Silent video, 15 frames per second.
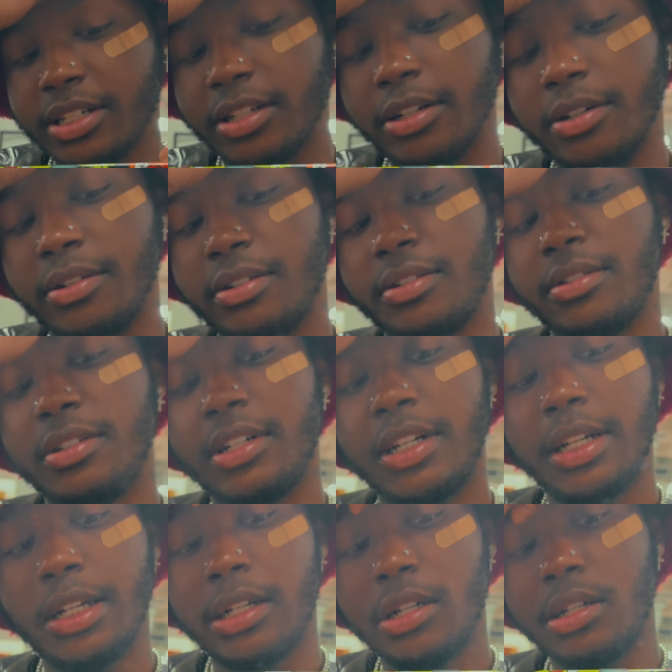though.
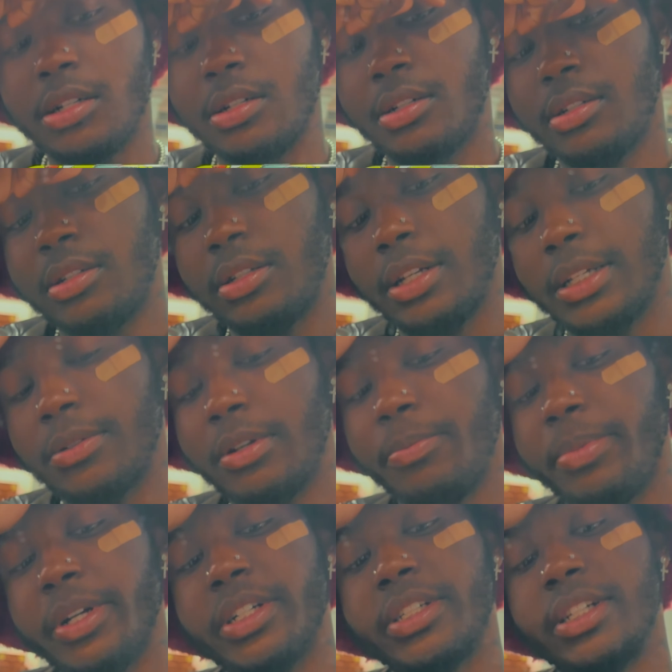That's what the
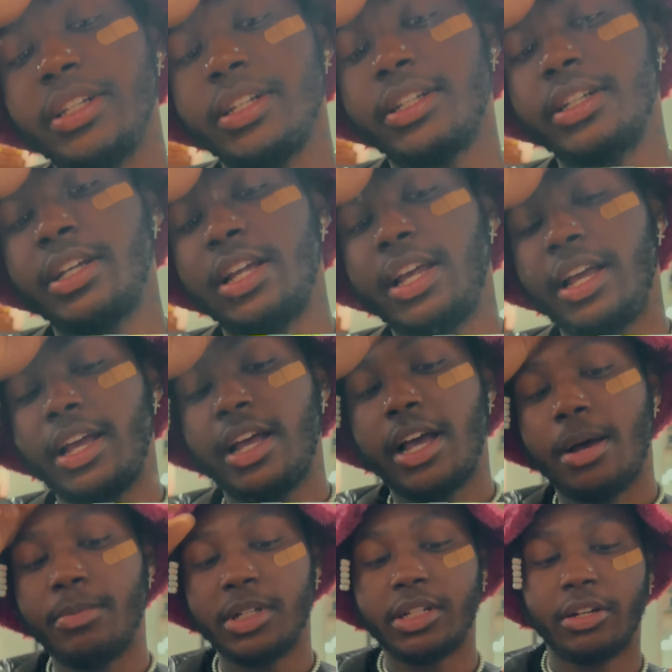piercing. I'm
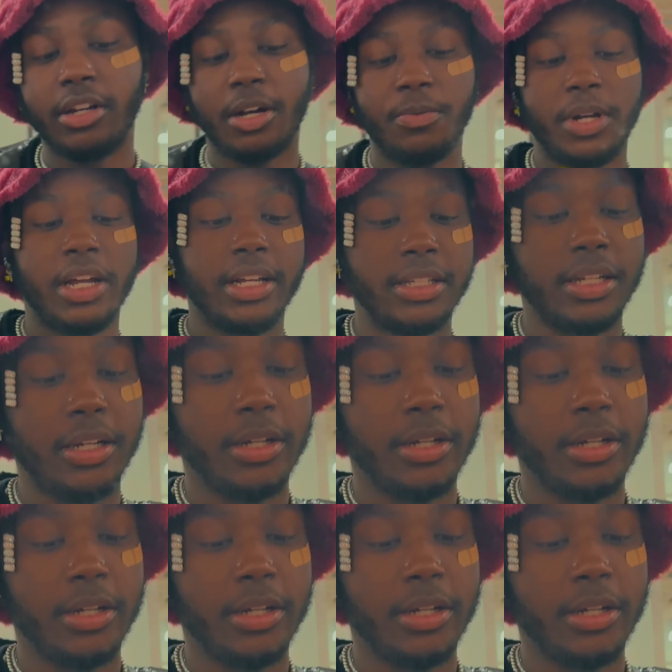going to show y'all when I get to the